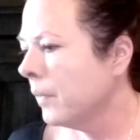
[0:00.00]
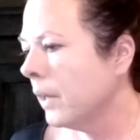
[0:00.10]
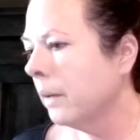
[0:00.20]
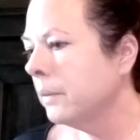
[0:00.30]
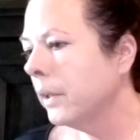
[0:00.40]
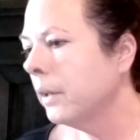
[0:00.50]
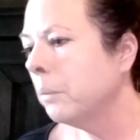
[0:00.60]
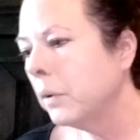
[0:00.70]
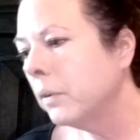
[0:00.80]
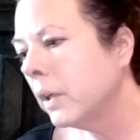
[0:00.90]
I'm going to
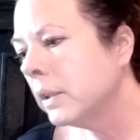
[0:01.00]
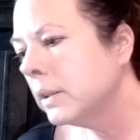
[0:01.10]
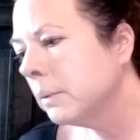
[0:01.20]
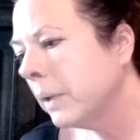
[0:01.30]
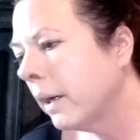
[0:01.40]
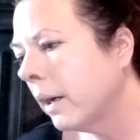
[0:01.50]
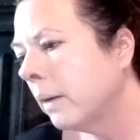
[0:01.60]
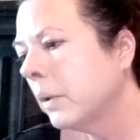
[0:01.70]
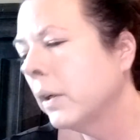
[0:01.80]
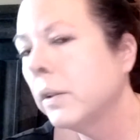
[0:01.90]
move on to my
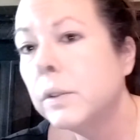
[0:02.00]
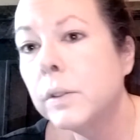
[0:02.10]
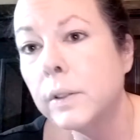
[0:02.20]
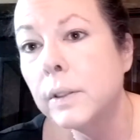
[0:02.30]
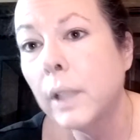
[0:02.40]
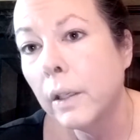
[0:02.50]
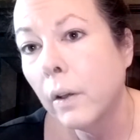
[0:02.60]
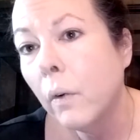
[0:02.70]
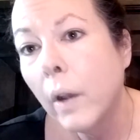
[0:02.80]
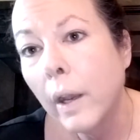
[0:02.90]
eyebrows since I
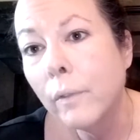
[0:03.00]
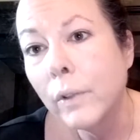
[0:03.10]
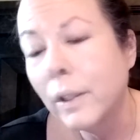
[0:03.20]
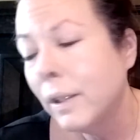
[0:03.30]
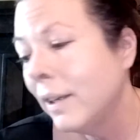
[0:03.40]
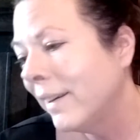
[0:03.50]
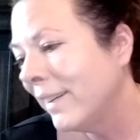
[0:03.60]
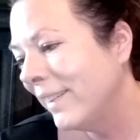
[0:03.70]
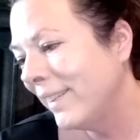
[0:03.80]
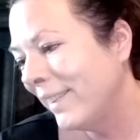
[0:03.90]
don't have any
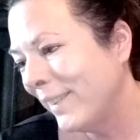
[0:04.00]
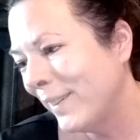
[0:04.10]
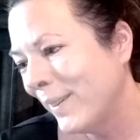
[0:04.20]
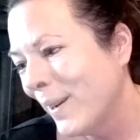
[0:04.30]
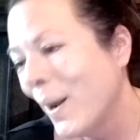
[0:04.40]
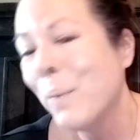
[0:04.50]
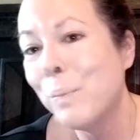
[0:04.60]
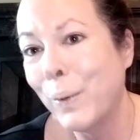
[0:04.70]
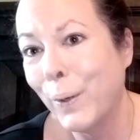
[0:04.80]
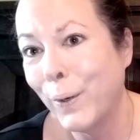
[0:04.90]

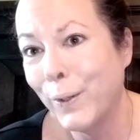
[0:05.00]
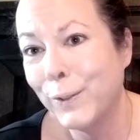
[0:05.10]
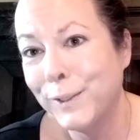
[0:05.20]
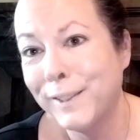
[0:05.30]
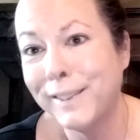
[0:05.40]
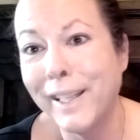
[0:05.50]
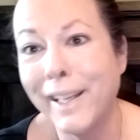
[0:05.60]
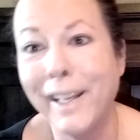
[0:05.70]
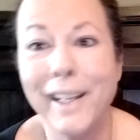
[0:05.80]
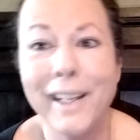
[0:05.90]
per se.